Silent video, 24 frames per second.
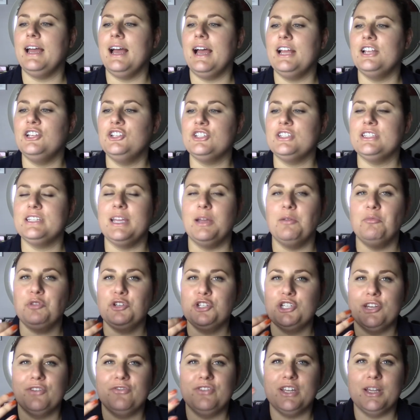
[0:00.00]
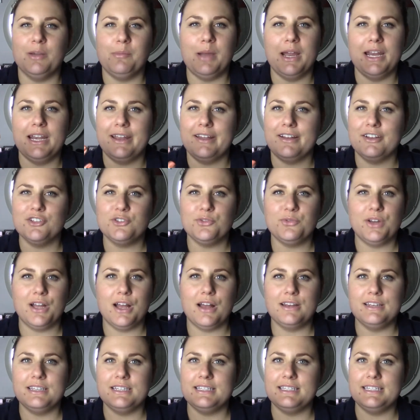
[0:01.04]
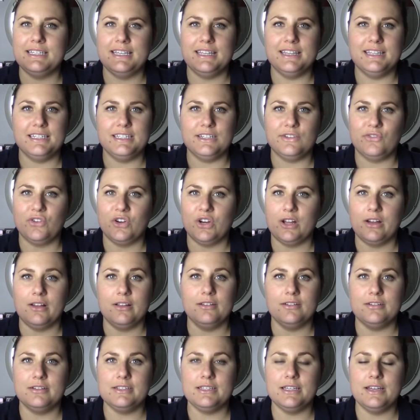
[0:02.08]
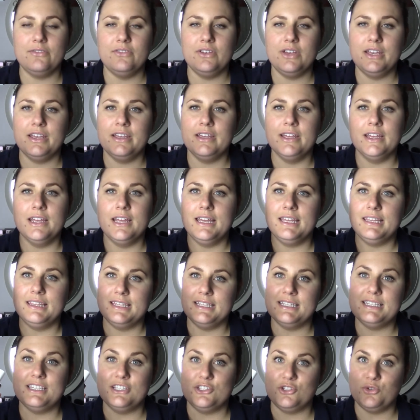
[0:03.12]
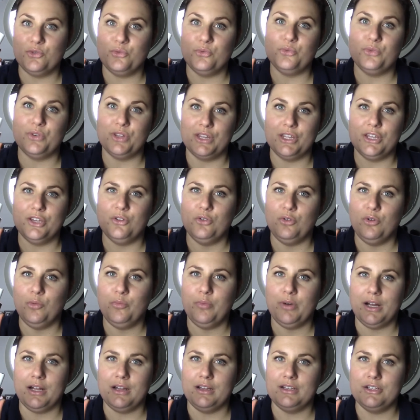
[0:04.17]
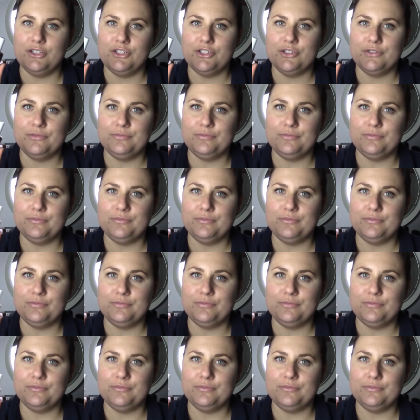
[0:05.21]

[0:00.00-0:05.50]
I just kept shifting my nails around to see the different colors of it. This is a really cool polish.